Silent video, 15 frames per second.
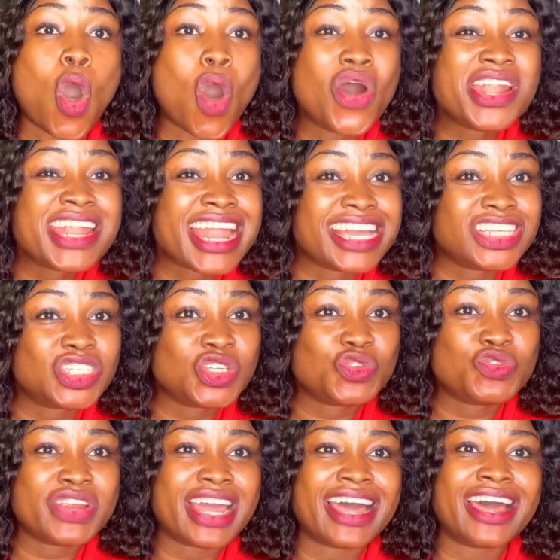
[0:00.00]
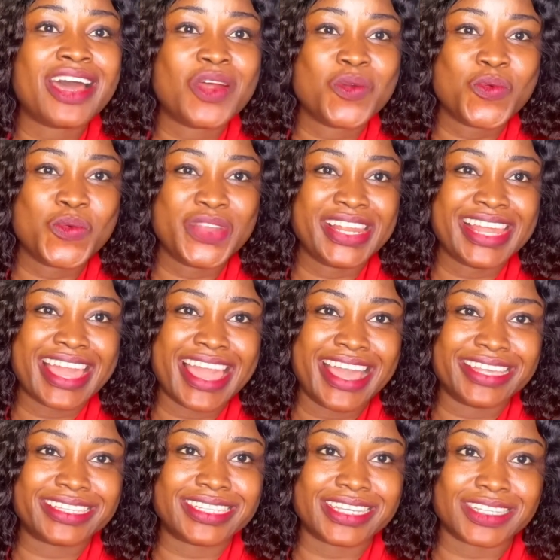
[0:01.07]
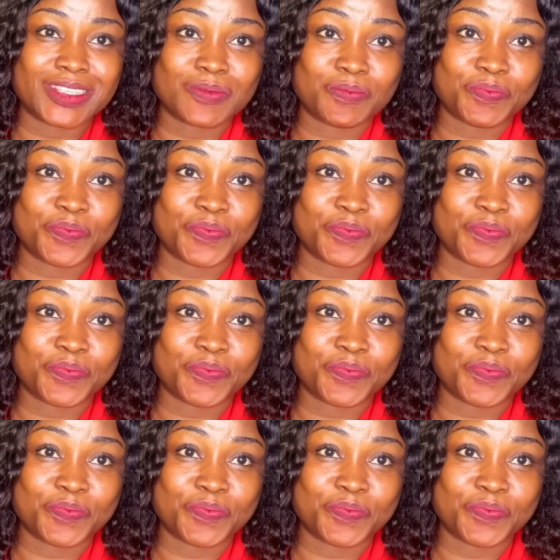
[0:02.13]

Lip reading: on Nigeria real estate.